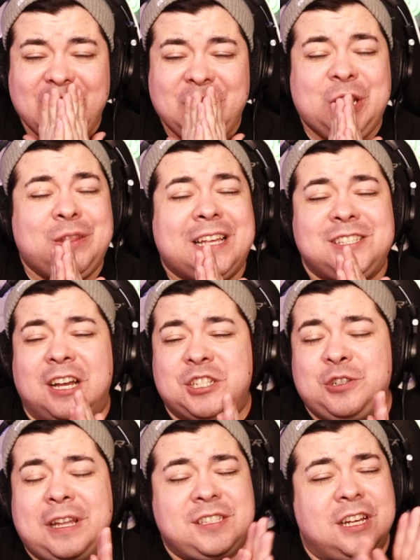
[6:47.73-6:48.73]
You know that's not
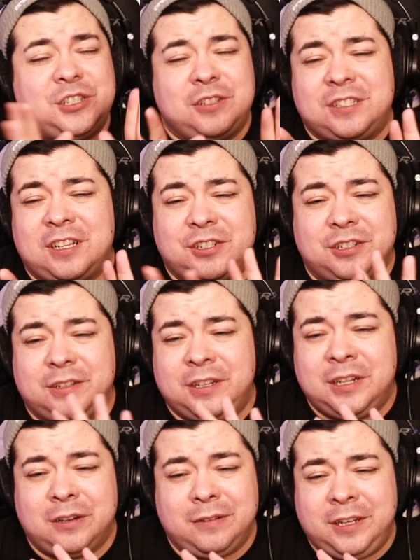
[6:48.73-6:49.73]
true, that's not true, that's not true.
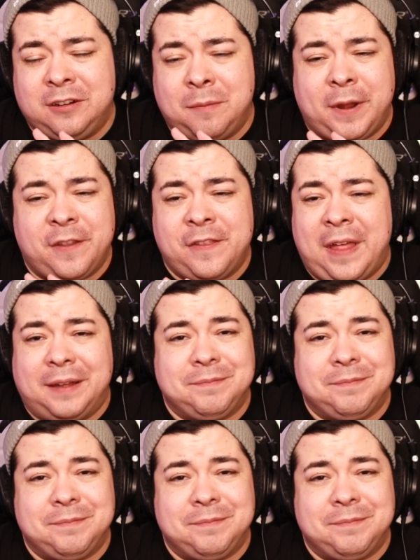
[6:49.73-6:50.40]
You know, you know I'm better than